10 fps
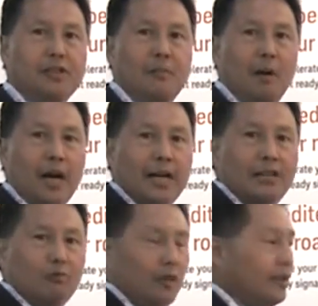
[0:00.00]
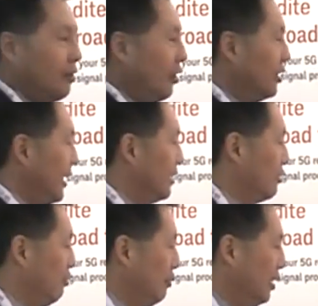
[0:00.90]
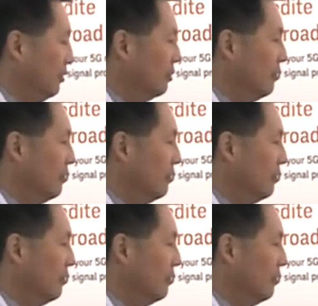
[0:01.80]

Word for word: combined with our test equipment.